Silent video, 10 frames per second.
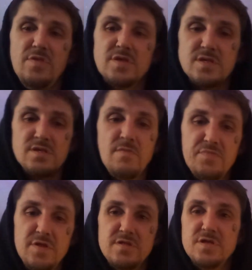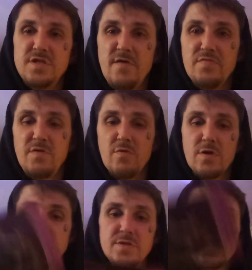This is something to definitely
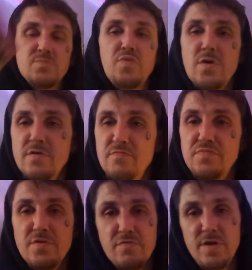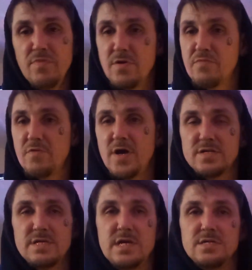work on. This is part of the rebirth
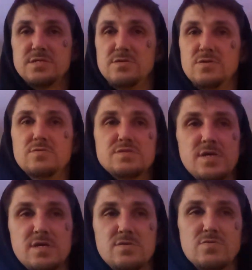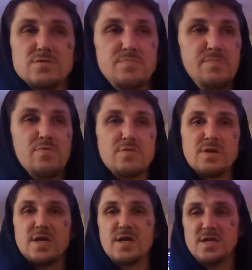process. It's like in order to be born
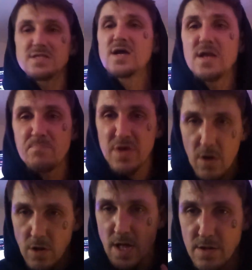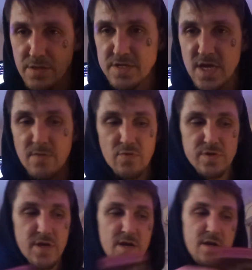again, it's got to be all out on the table.
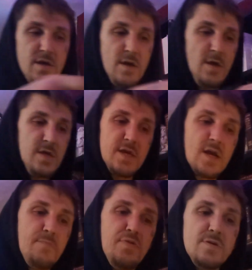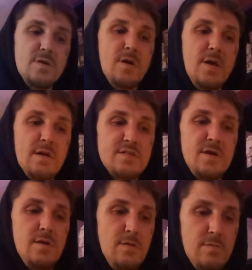You gotta put it all out
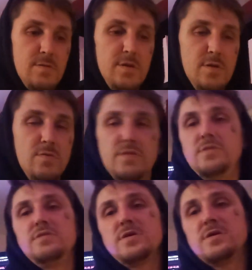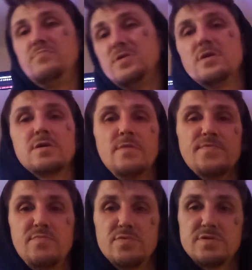there. And it can be
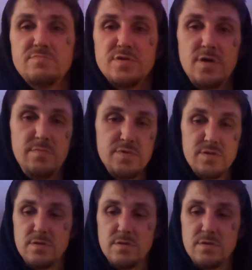uncomfortable sometimes.